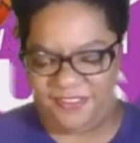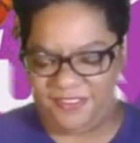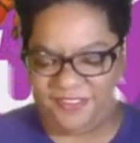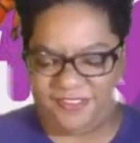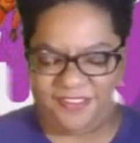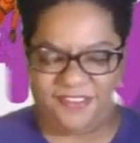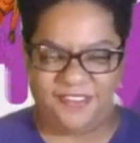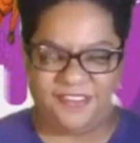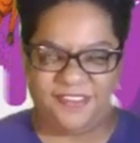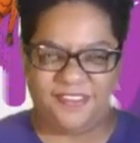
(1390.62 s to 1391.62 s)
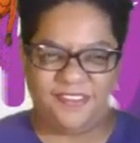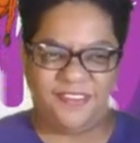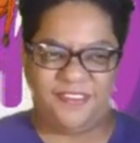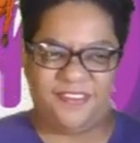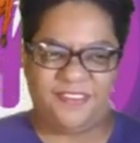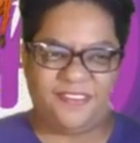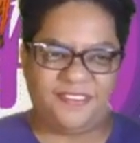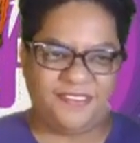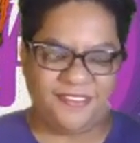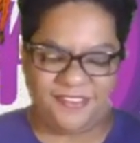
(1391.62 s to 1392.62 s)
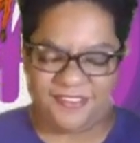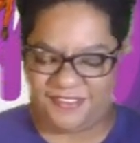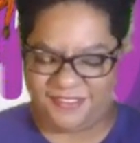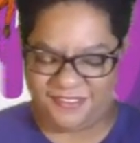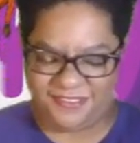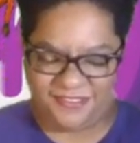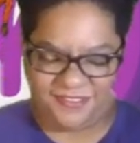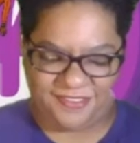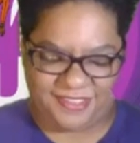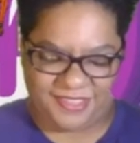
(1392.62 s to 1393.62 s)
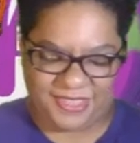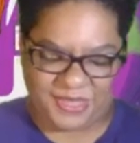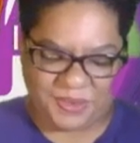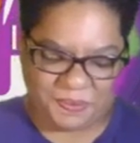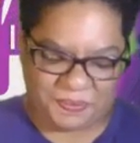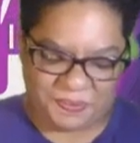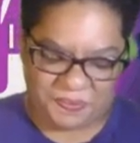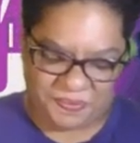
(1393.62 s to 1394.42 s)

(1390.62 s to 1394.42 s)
[no speech]